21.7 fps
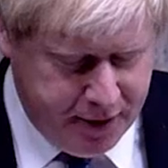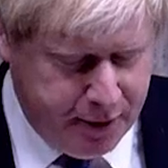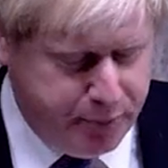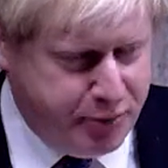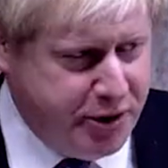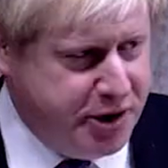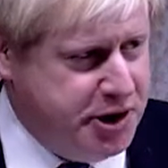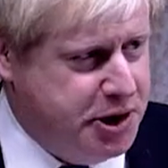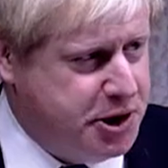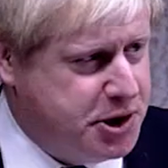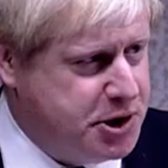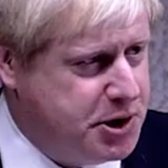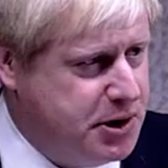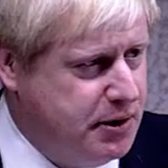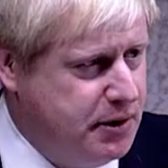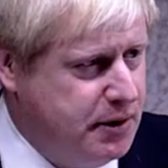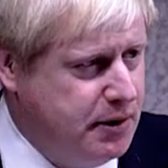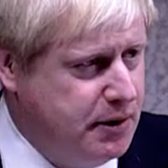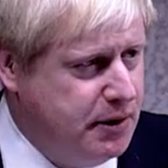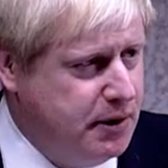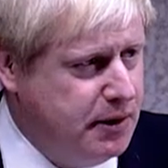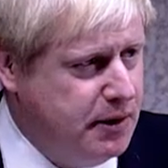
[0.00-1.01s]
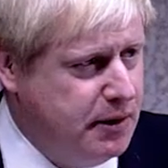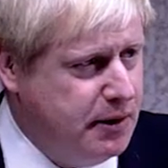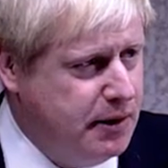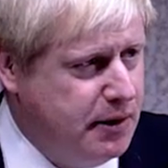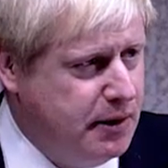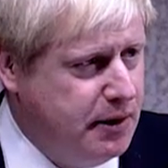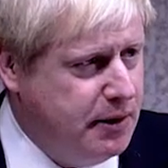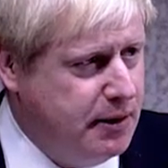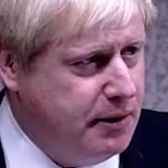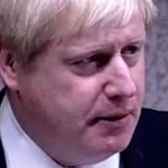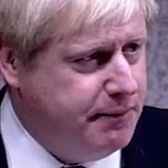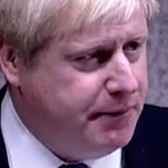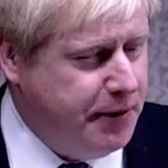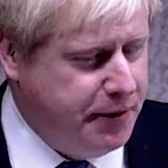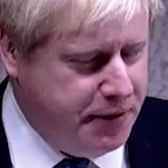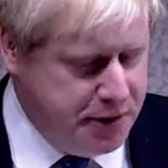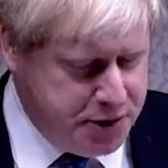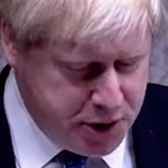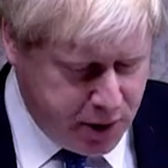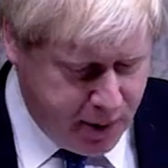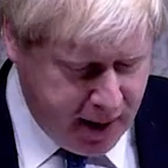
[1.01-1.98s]
at the British for
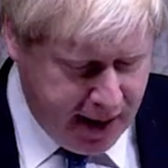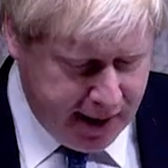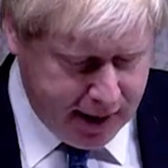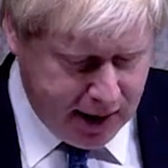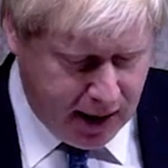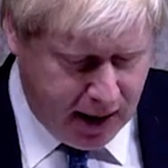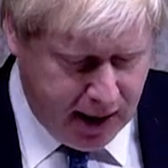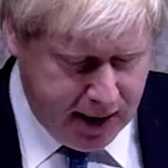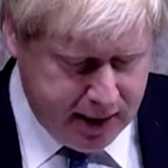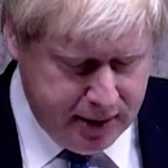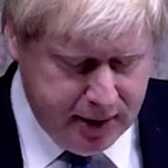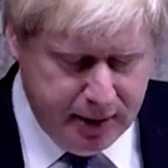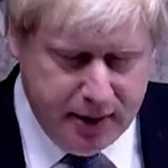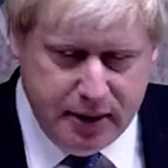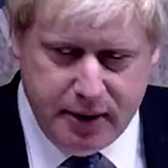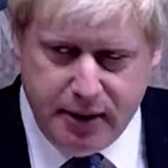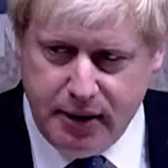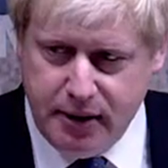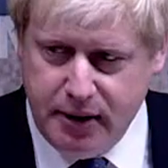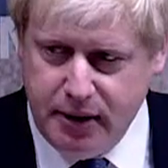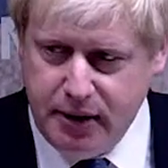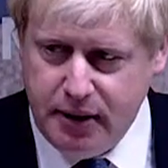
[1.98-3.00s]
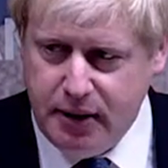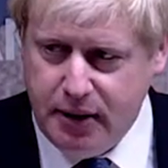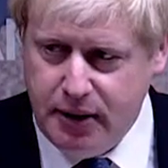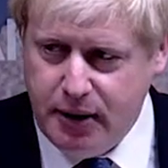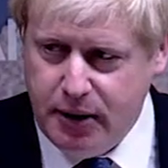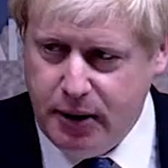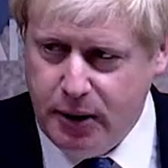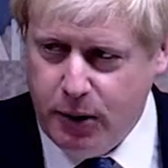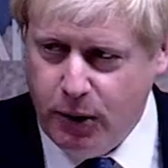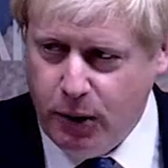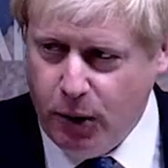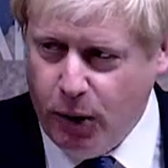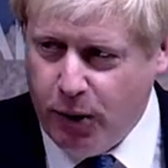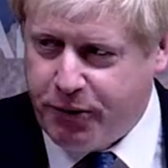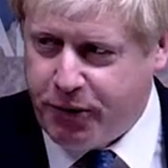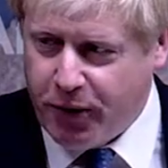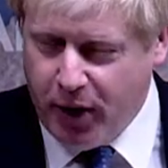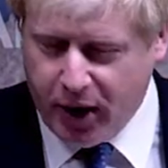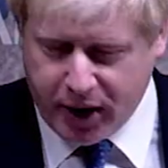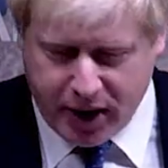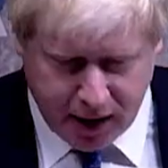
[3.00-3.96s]
the Durand Line or
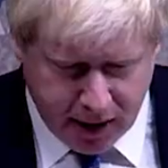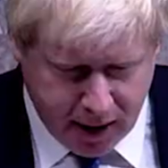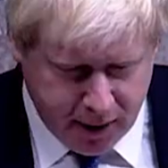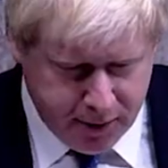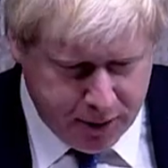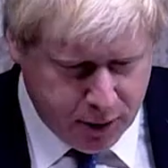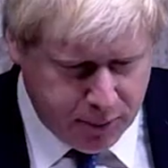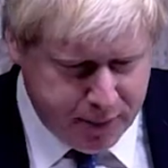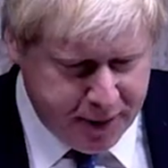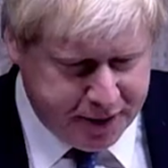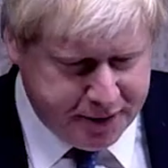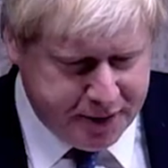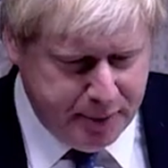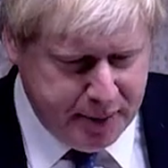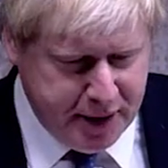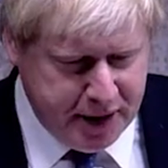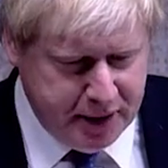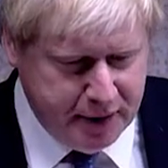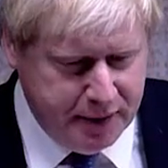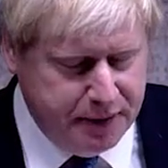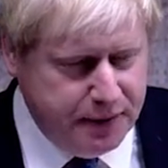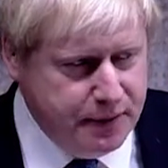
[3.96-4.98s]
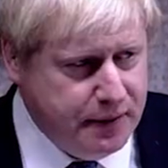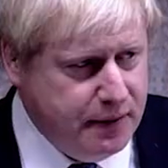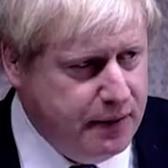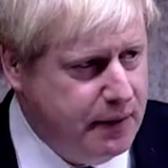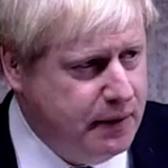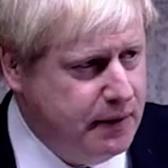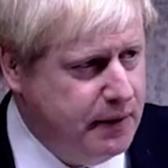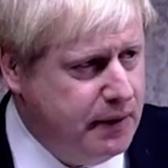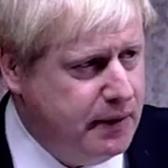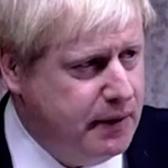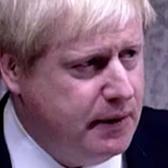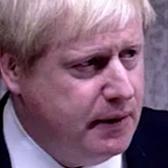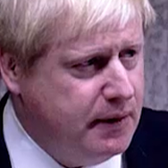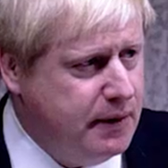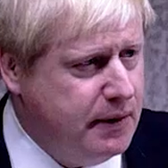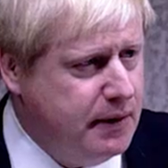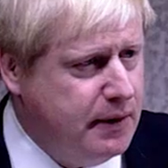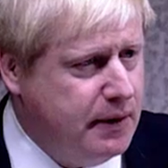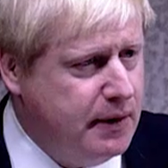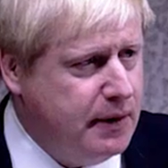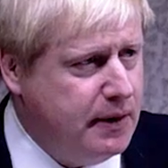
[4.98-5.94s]
for our colonial misdemeanors.
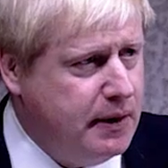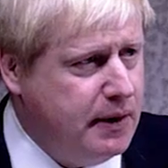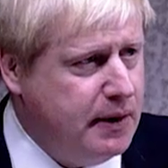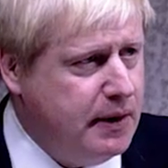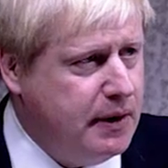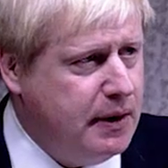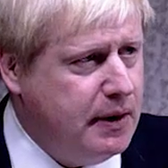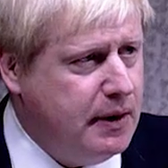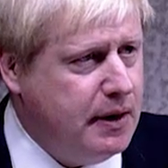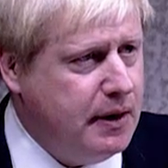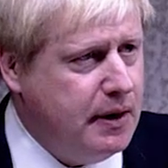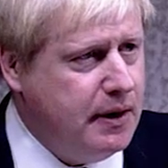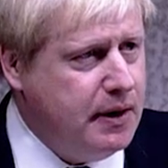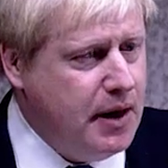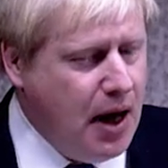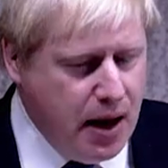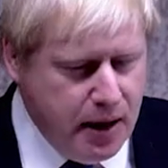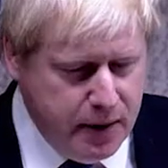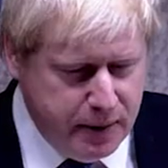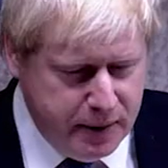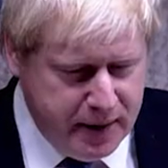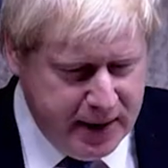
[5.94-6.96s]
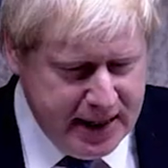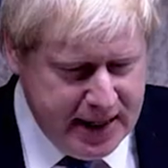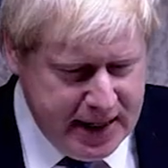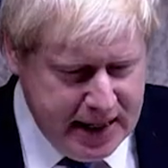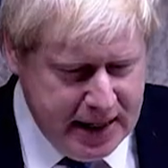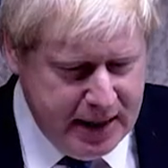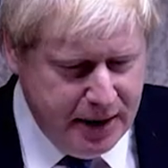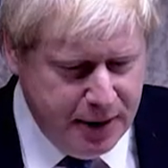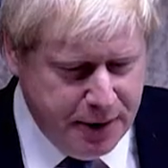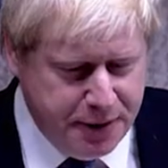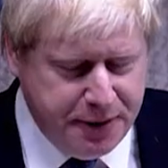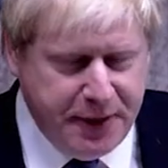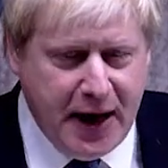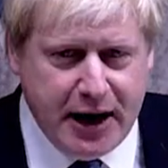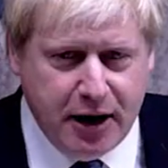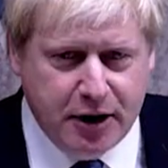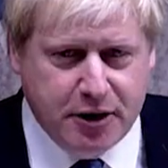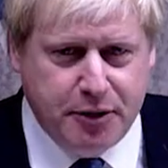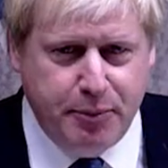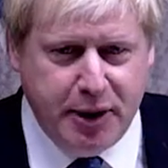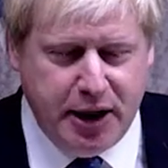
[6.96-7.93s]
No, he
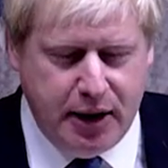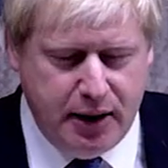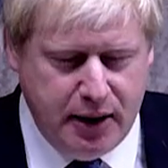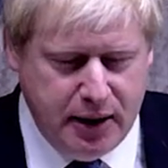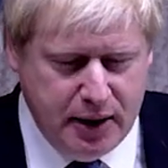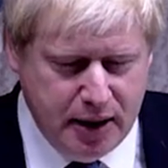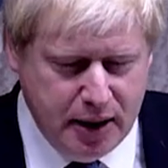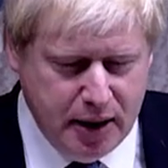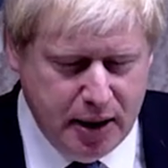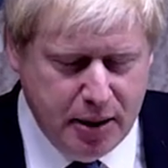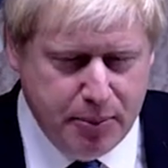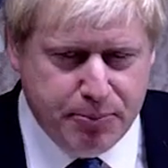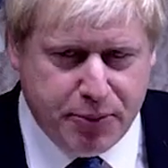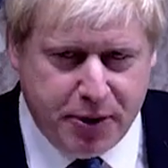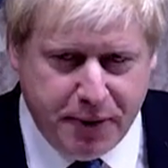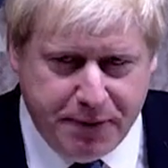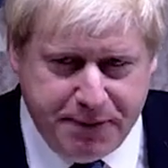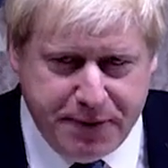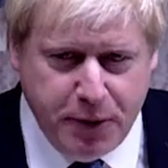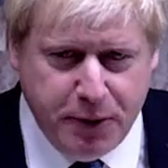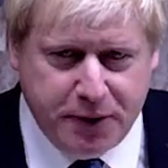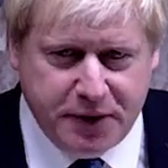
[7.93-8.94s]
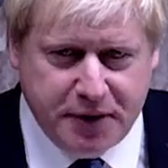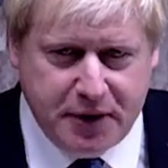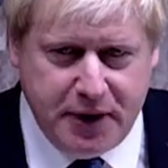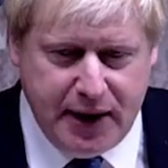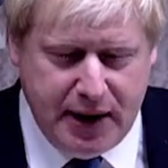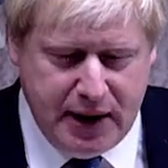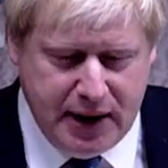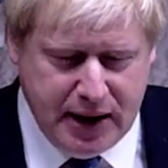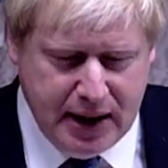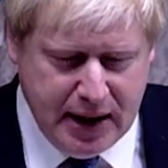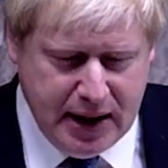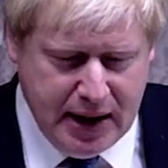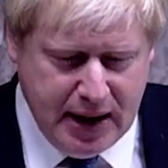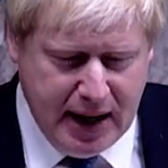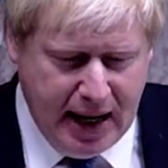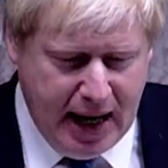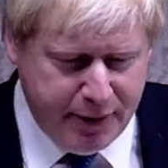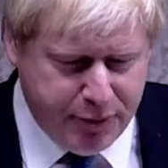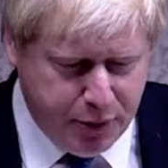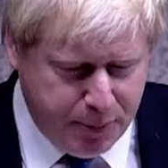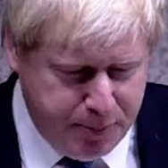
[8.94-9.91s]
thanked me profusely
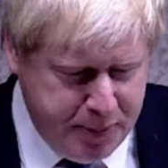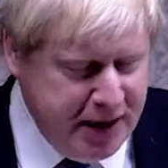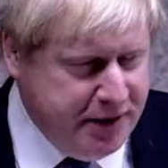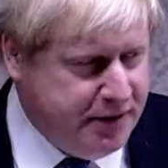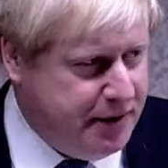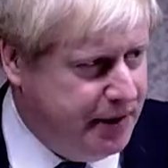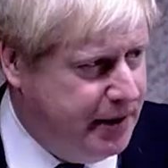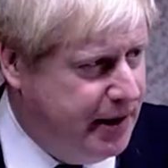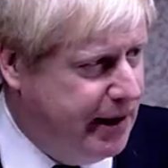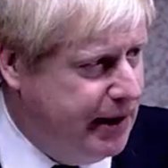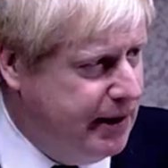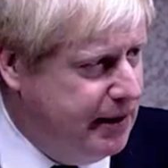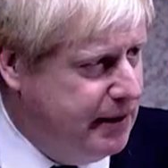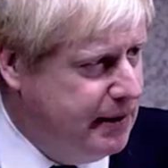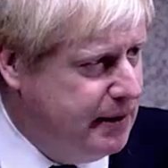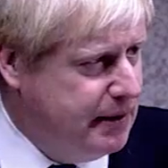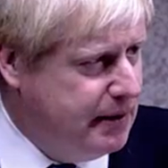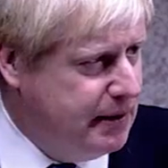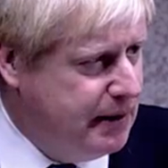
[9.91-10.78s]
and repeatedly